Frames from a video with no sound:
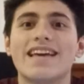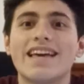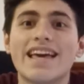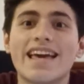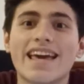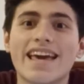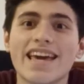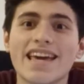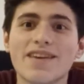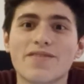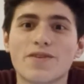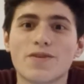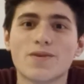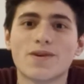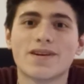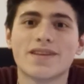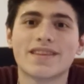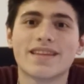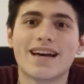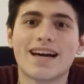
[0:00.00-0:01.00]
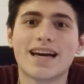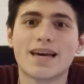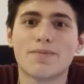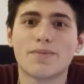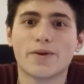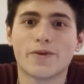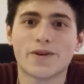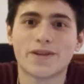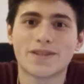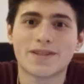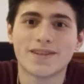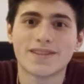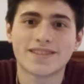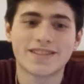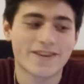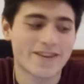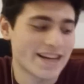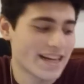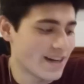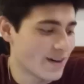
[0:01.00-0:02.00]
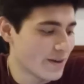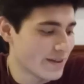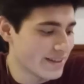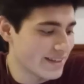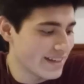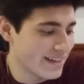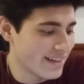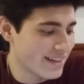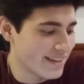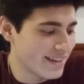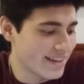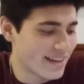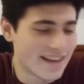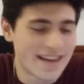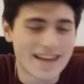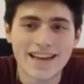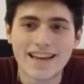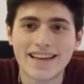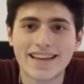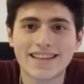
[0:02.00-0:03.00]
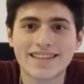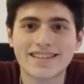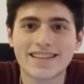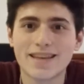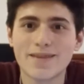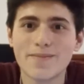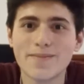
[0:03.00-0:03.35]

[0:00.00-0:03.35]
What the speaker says: Hey everyone, IB results are out in 10